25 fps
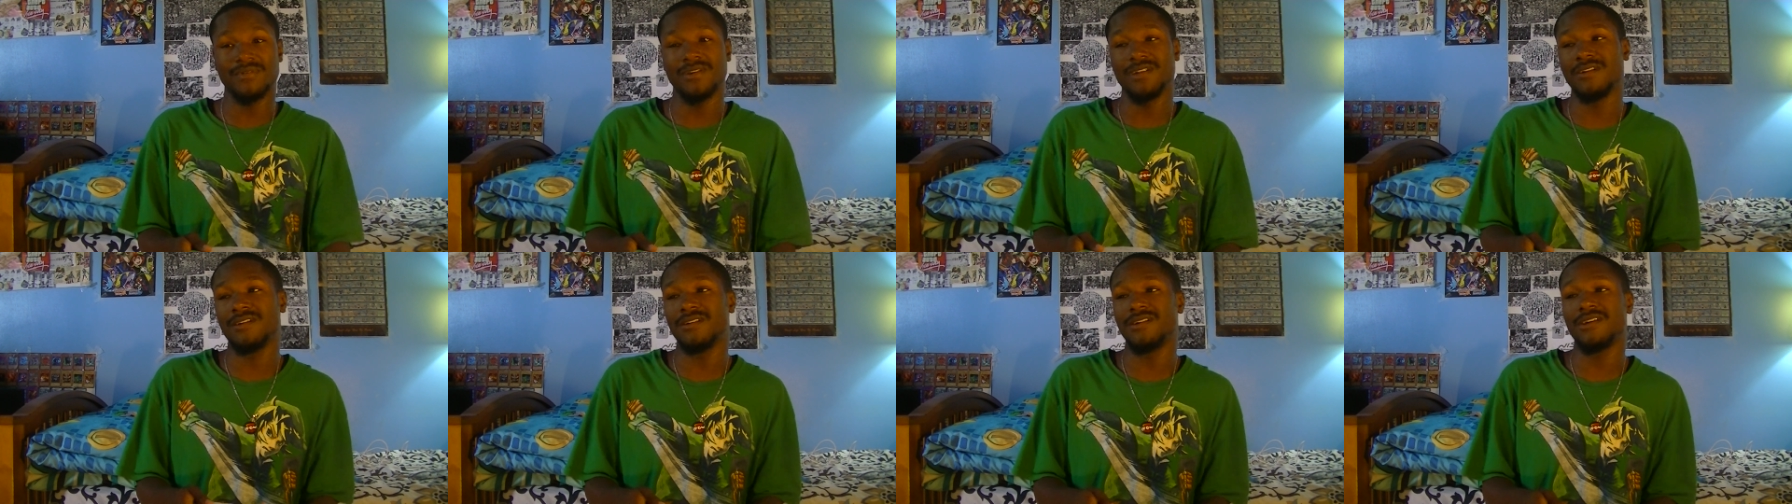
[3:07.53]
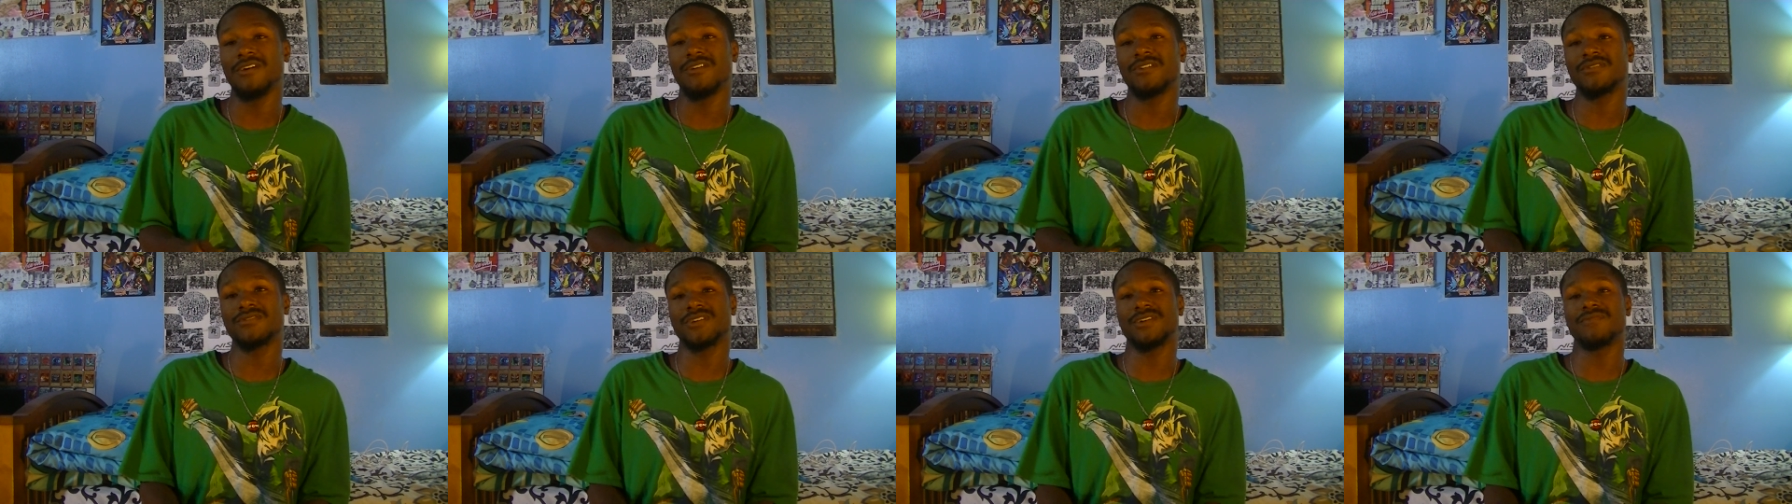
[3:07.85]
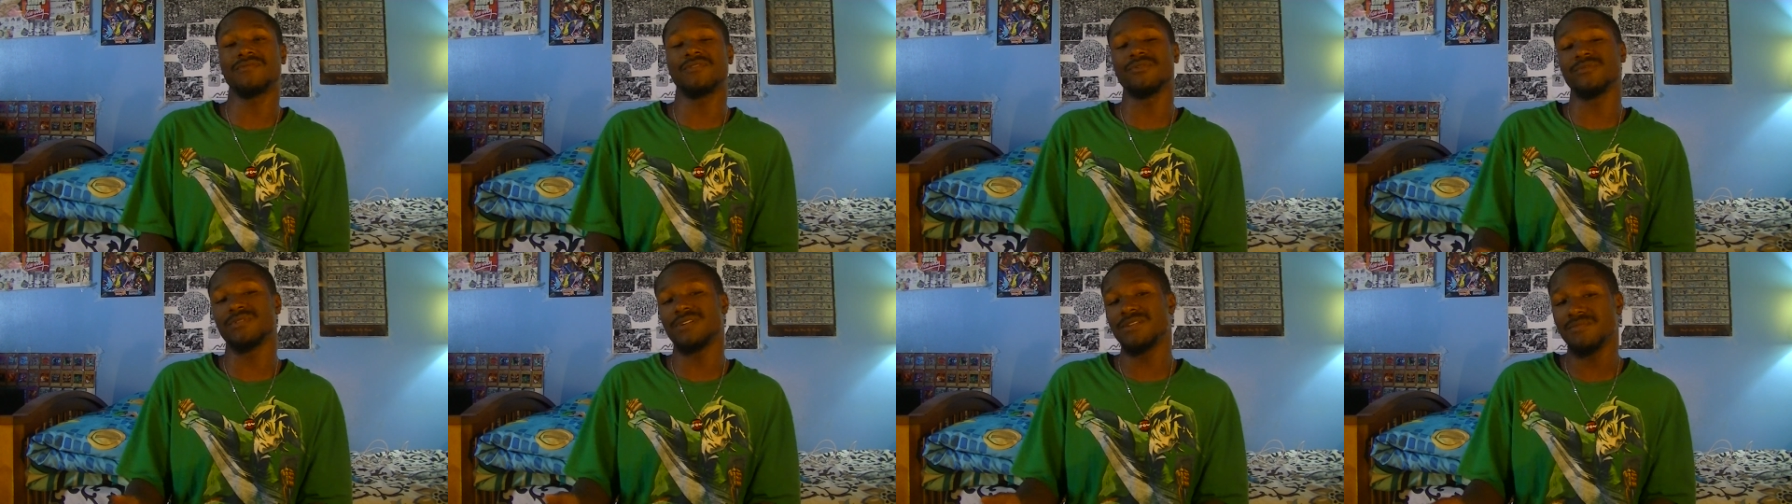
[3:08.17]
And then they also have
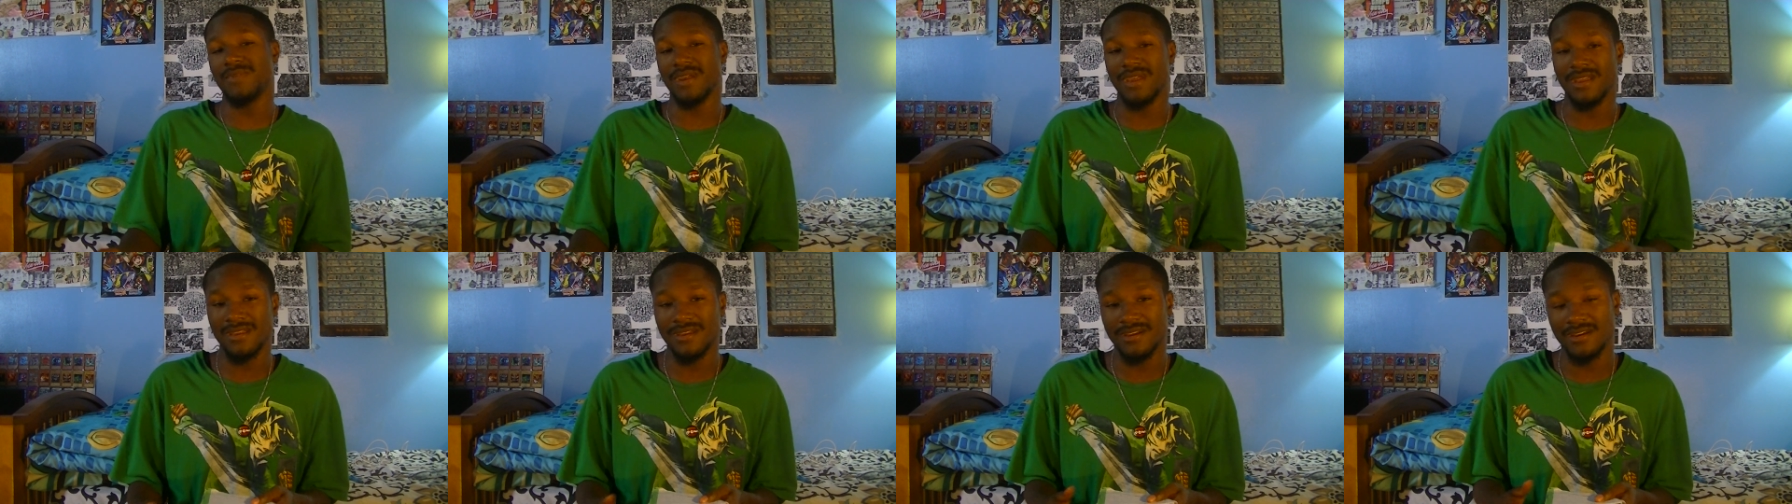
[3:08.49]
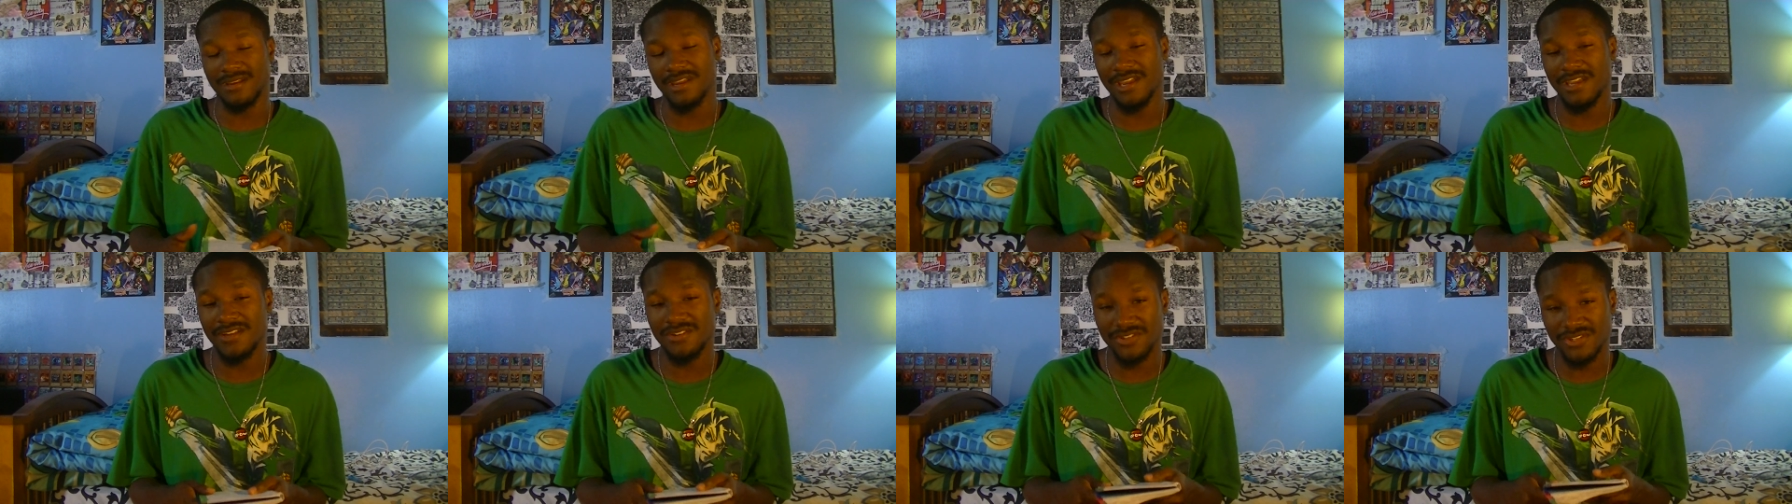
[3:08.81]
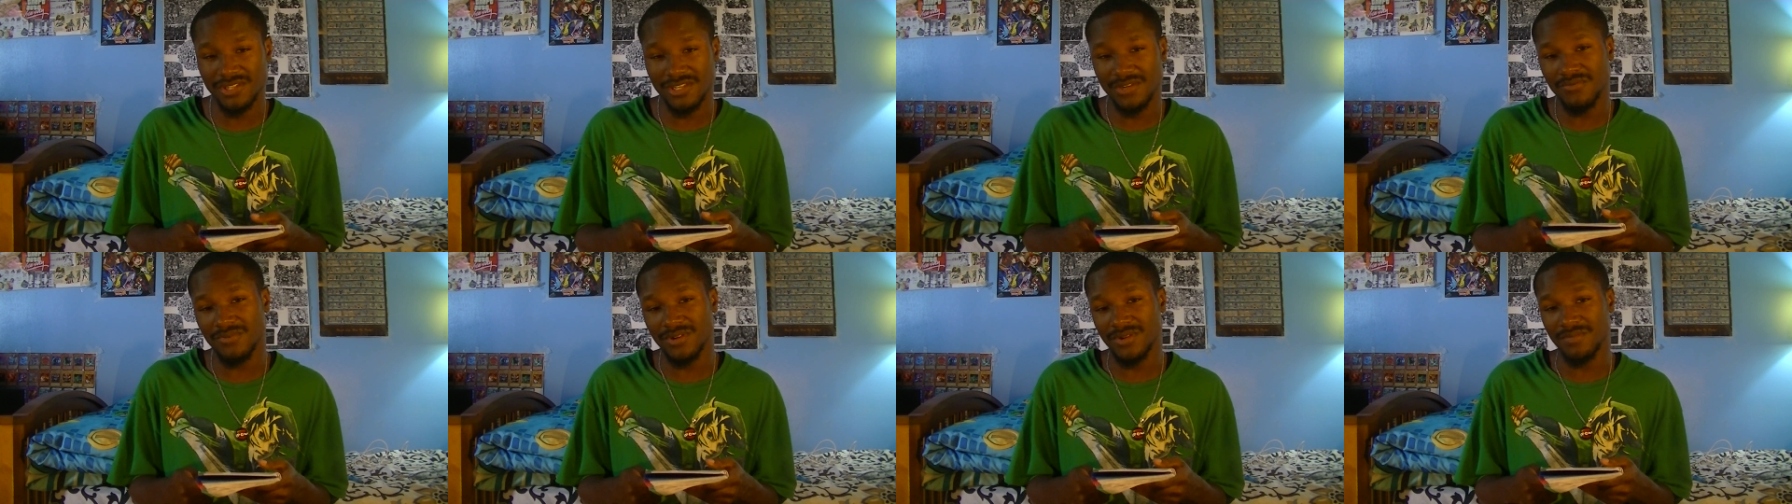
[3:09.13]
a remake, a
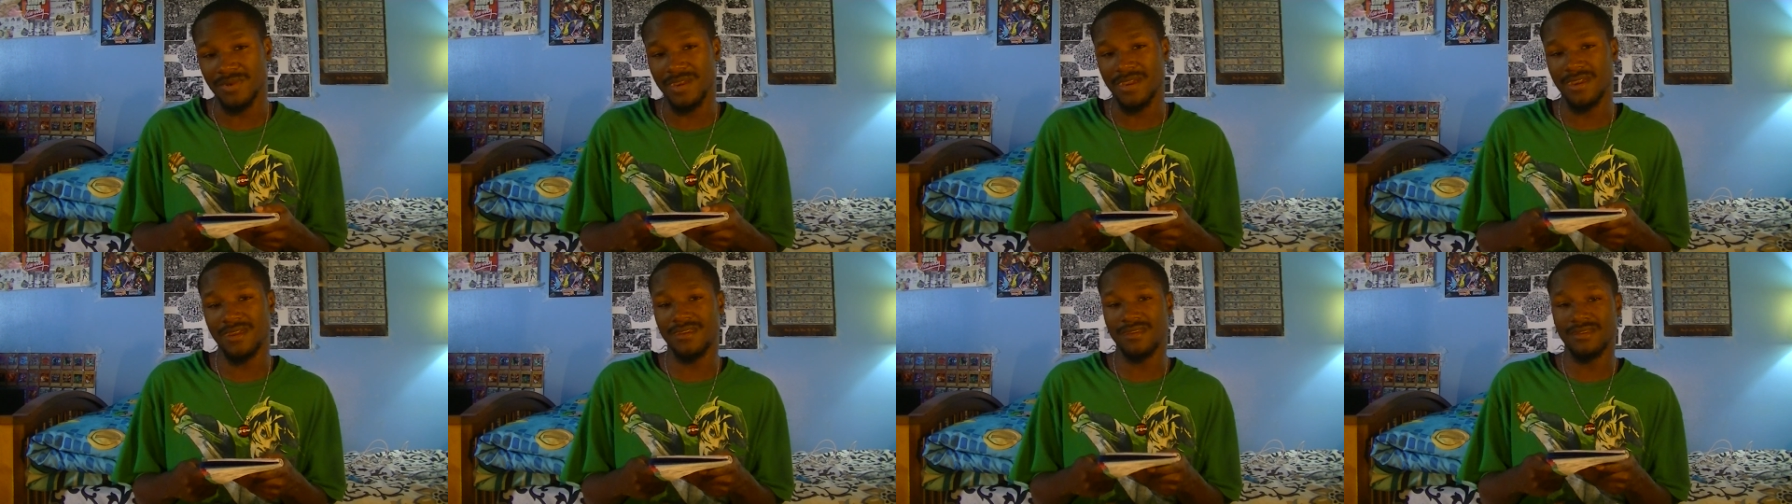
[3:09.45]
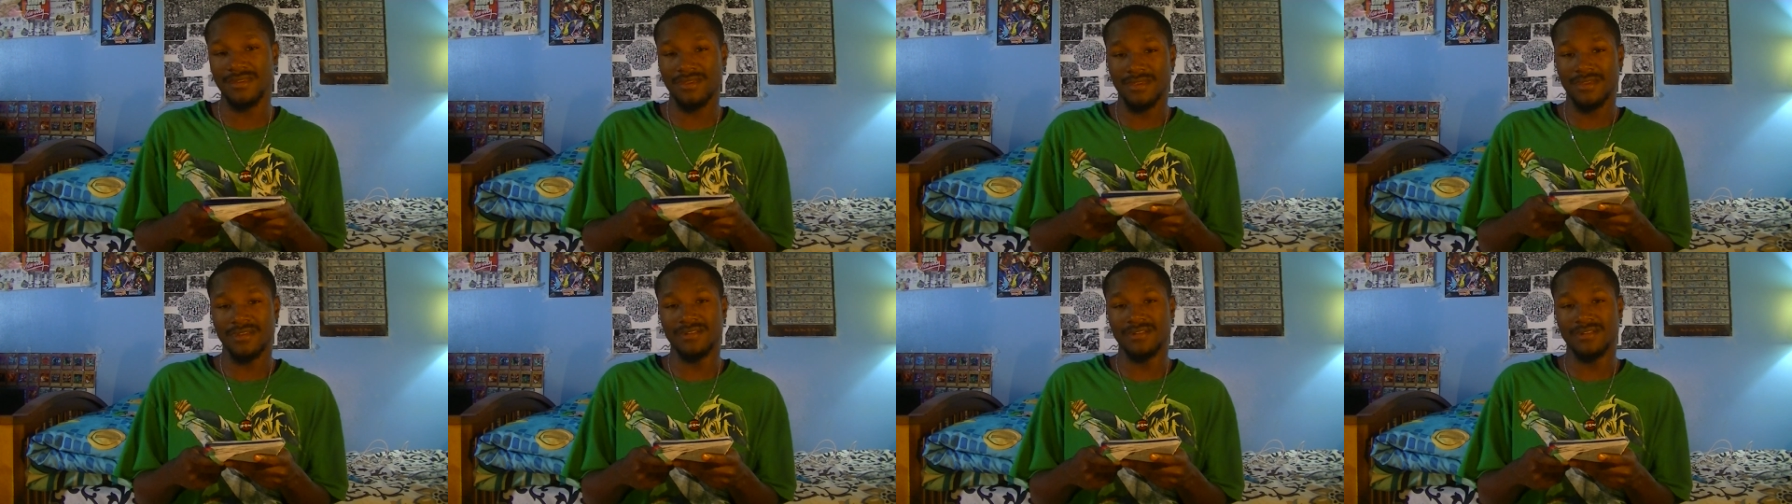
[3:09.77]
HD remake,